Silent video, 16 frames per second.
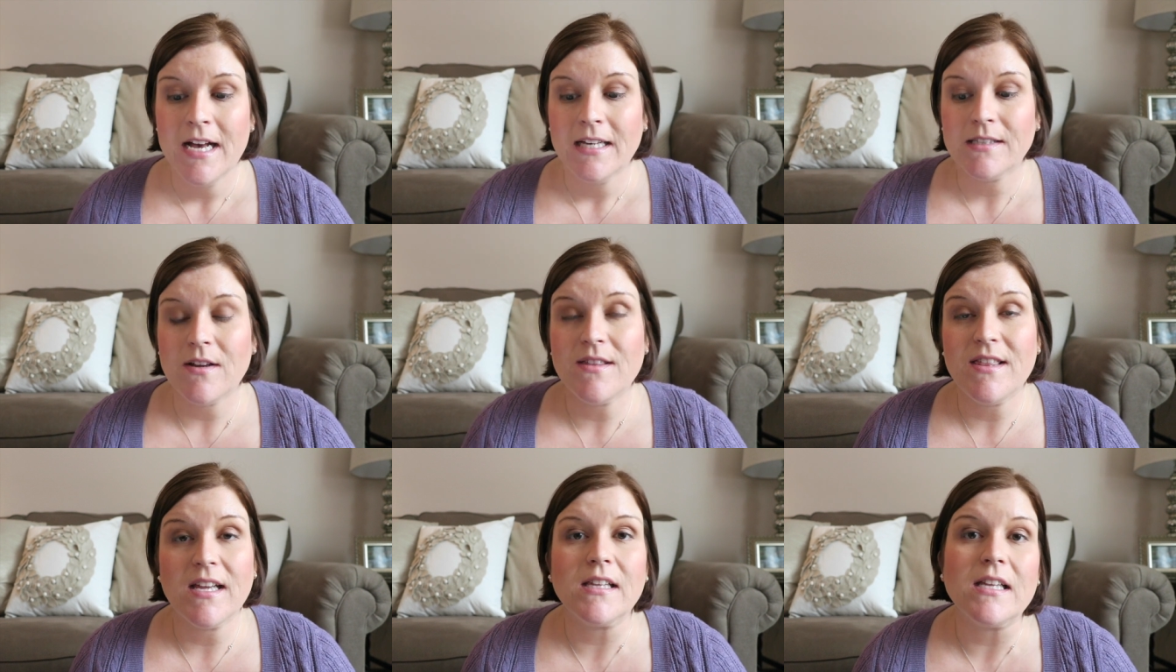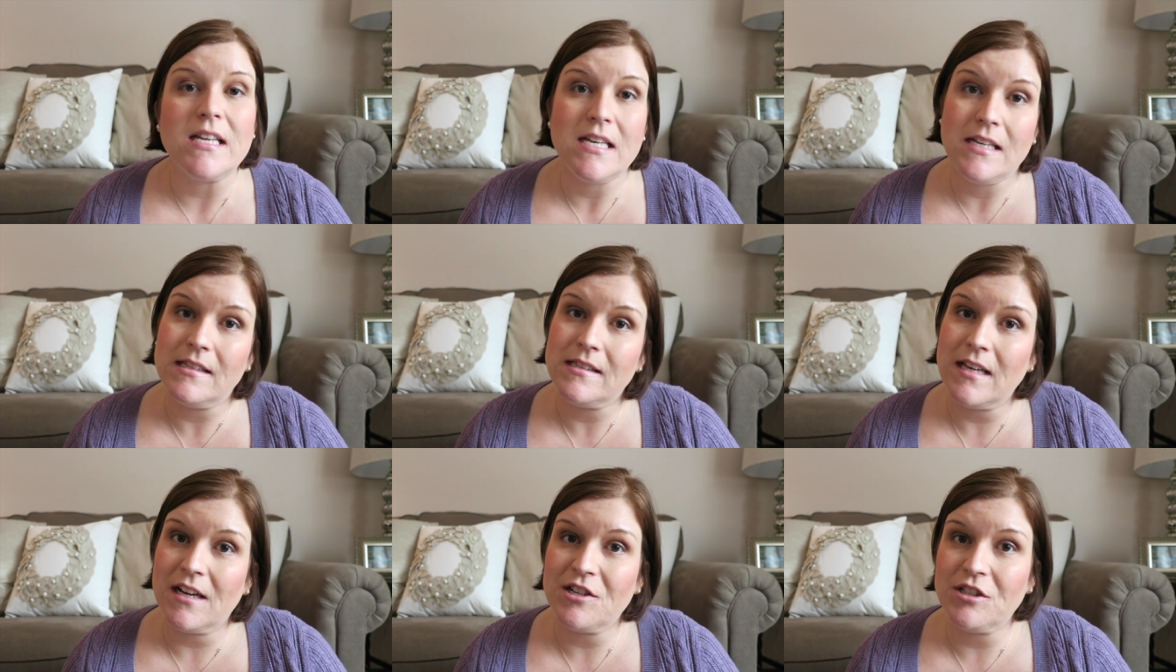So I think that
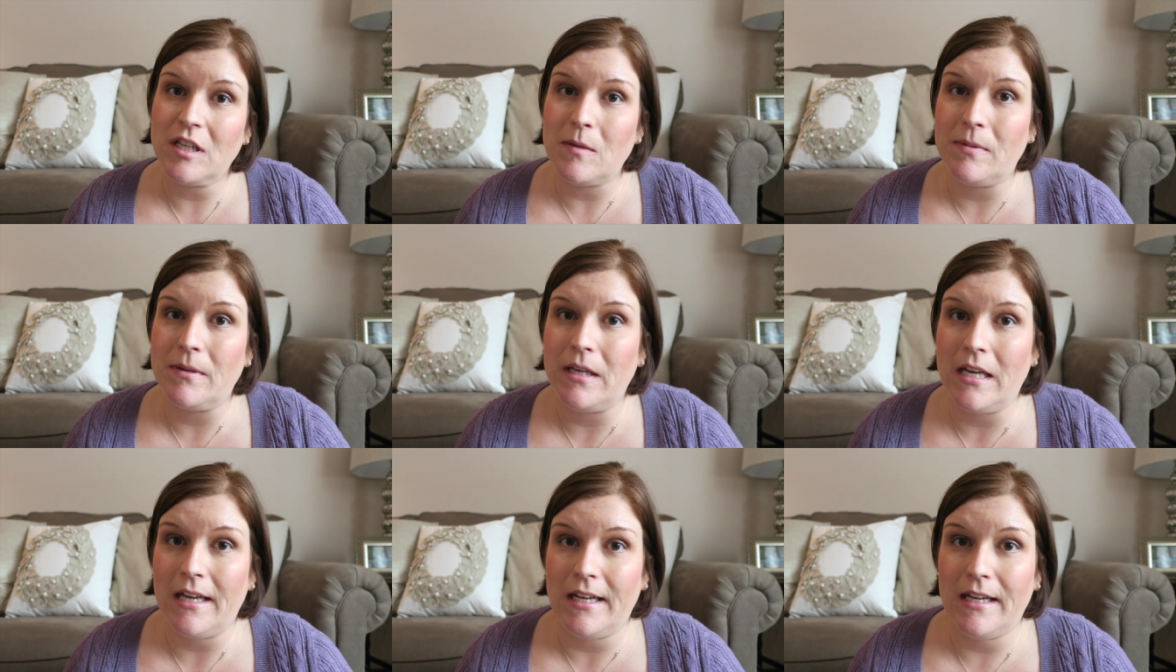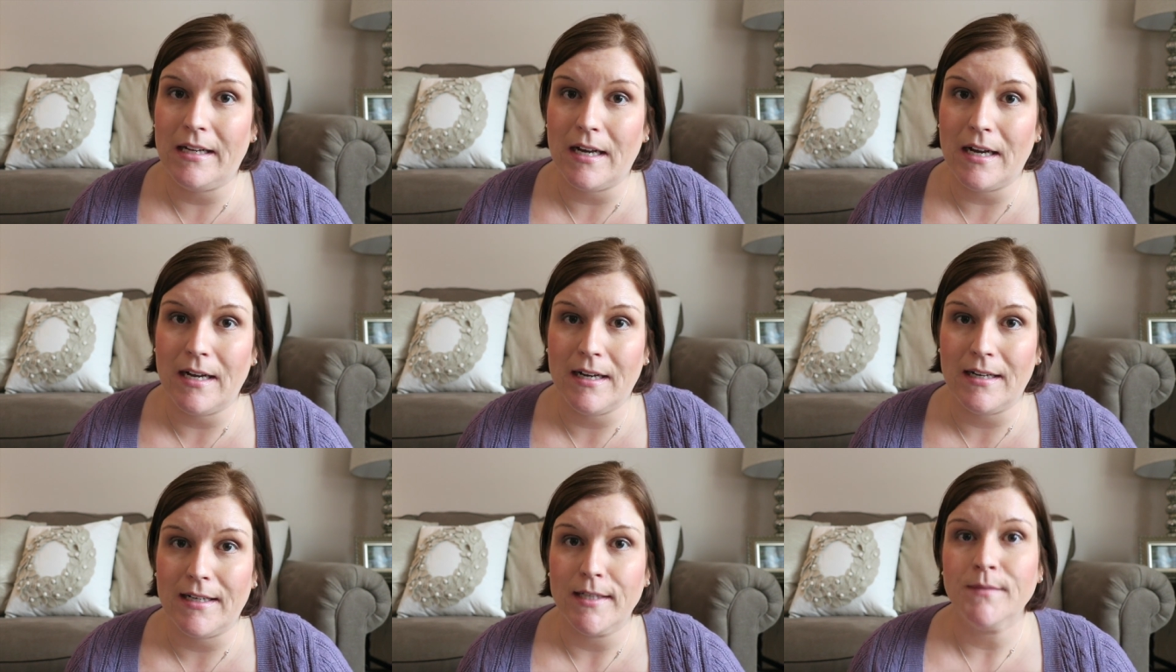he's actually planning
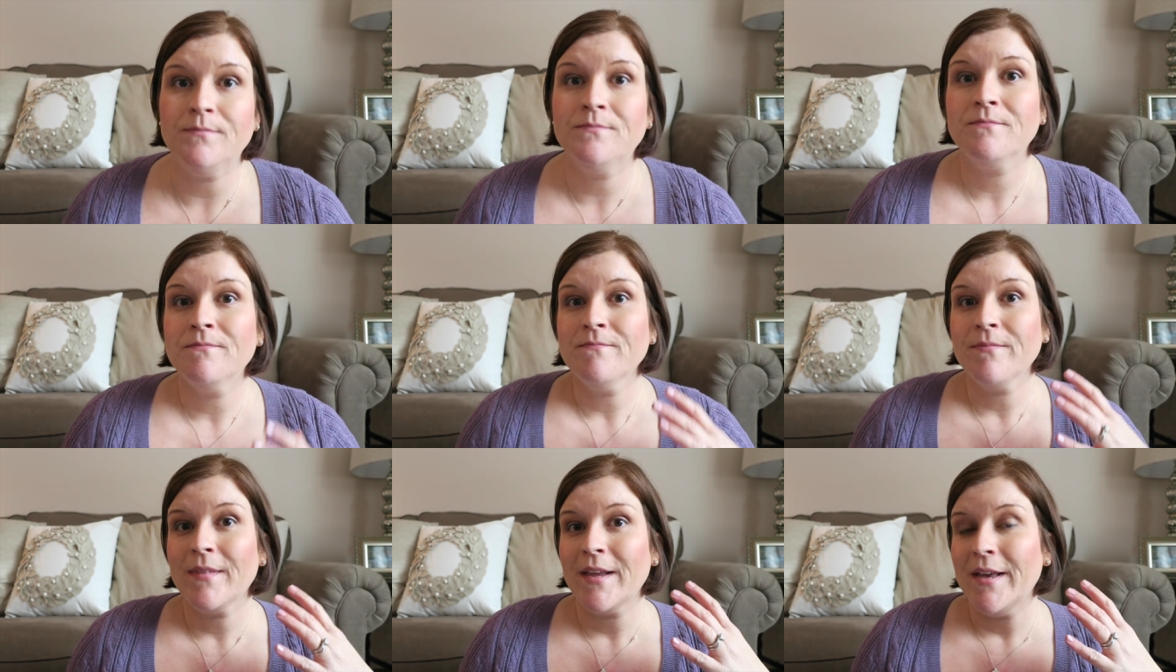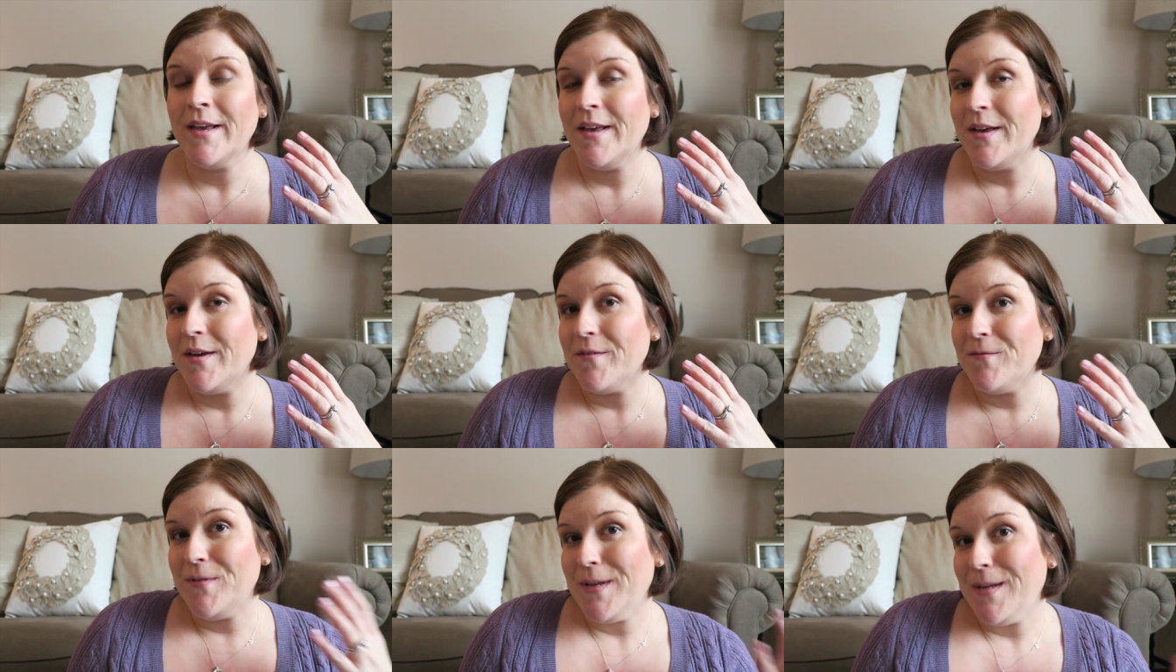on
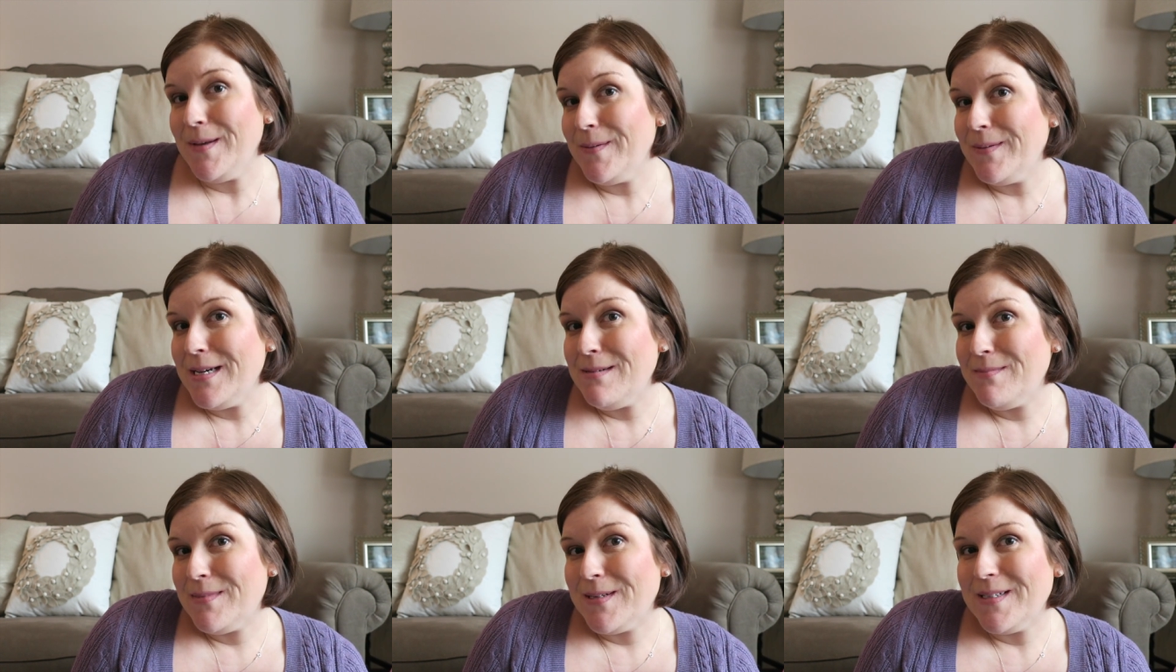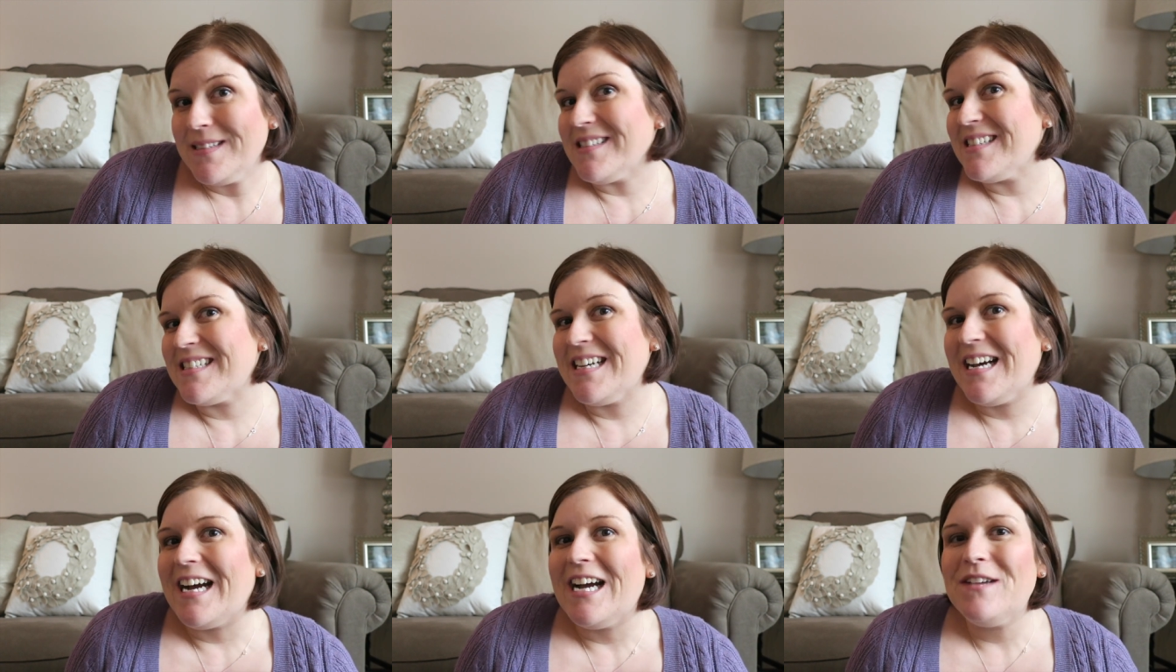videoing more this
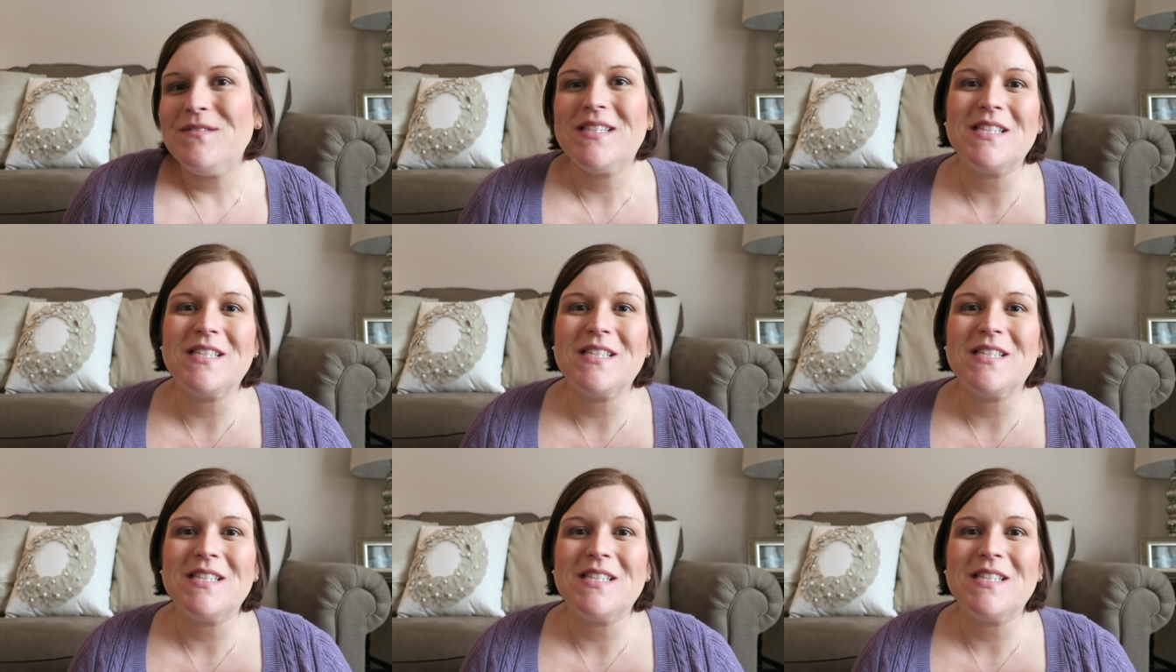time.